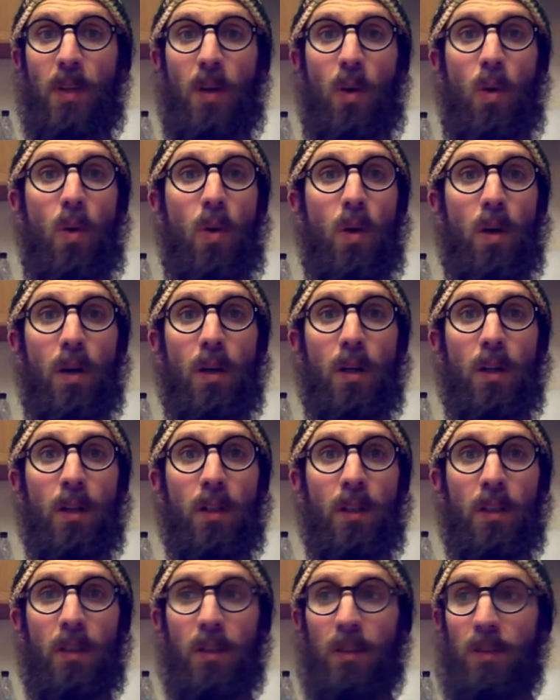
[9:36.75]
or
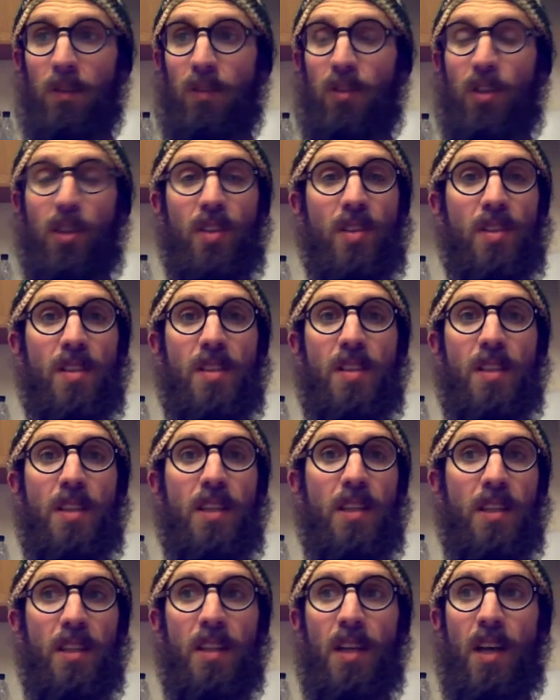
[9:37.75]
just
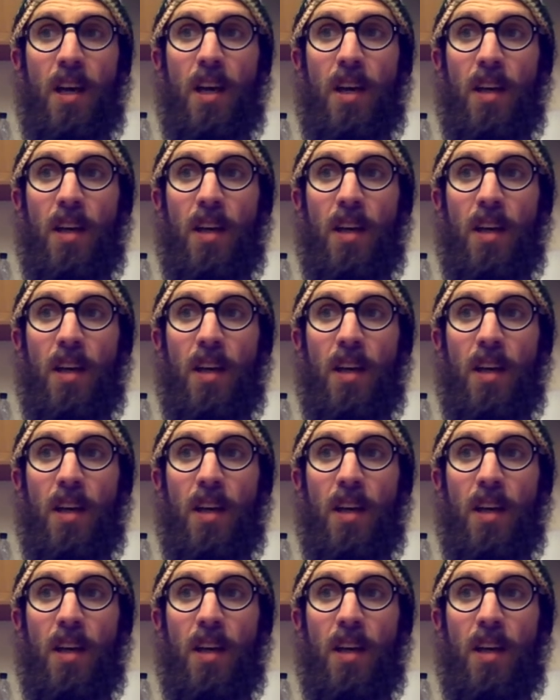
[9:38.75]
the